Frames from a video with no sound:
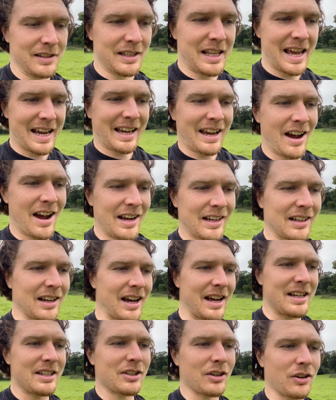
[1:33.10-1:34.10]
Their
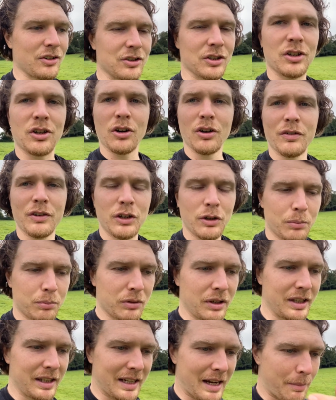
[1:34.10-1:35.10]
guidelines are to cover your
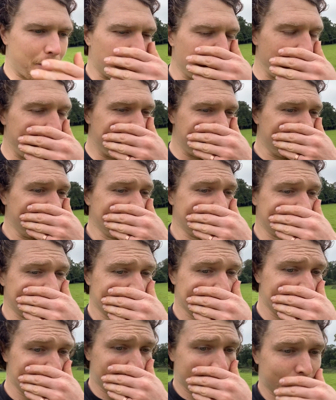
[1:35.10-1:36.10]
breathing apparatus,
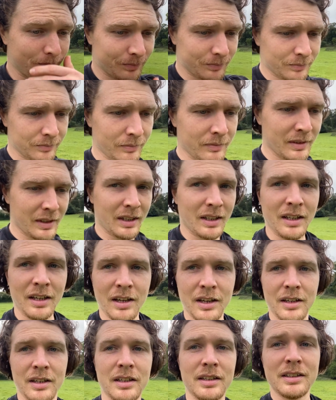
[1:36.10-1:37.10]

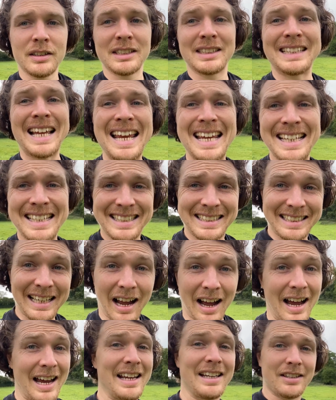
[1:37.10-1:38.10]
stay
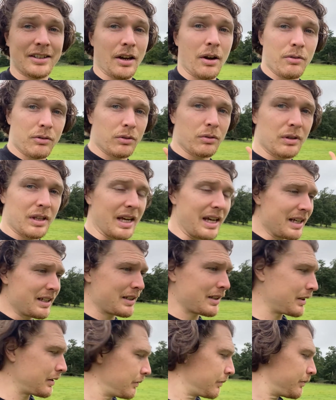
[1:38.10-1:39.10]
inside, don't do
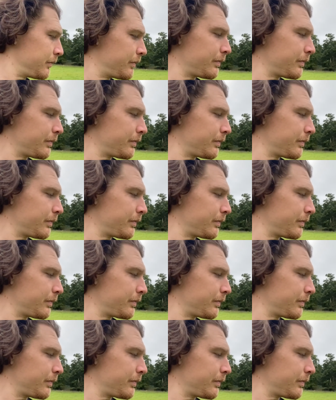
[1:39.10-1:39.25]
this,